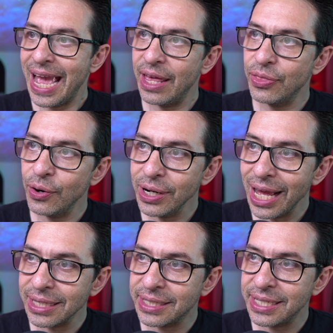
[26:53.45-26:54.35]
and they're
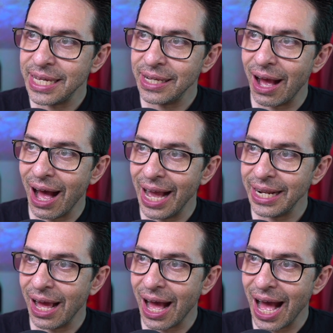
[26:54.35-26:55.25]
not seeing eye
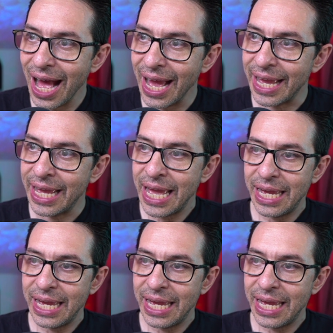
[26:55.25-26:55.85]
to eye.